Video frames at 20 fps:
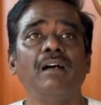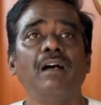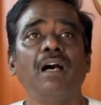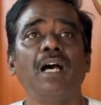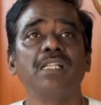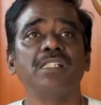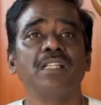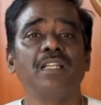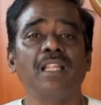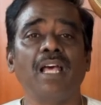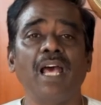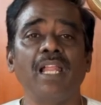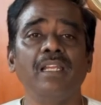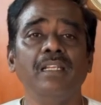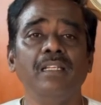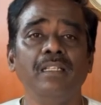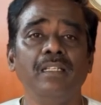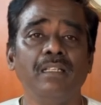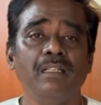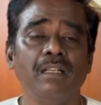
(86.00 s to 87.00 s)
I shall
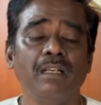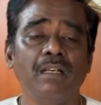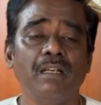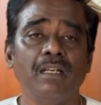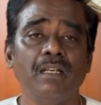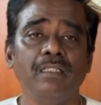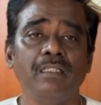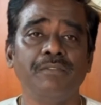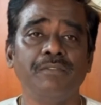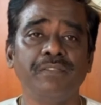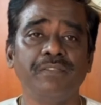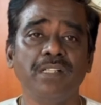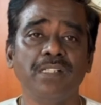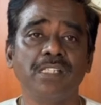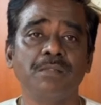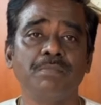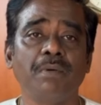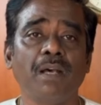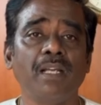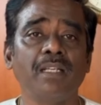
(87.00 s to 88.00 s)
handle the
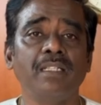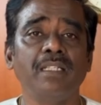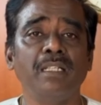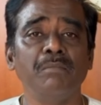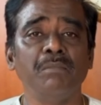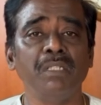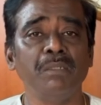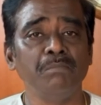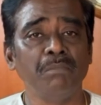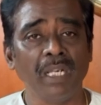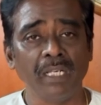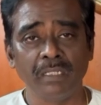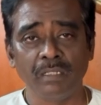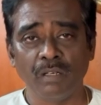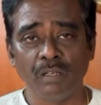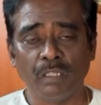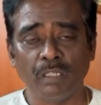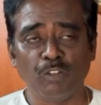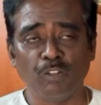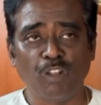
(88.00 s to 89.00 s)
first part, namely
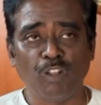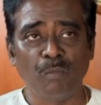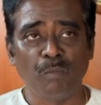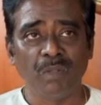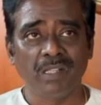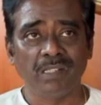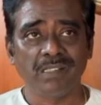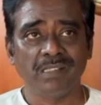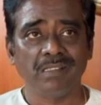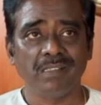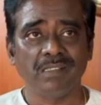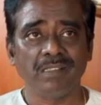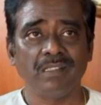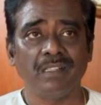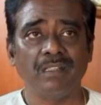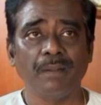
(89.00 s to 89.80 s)
microeconomics.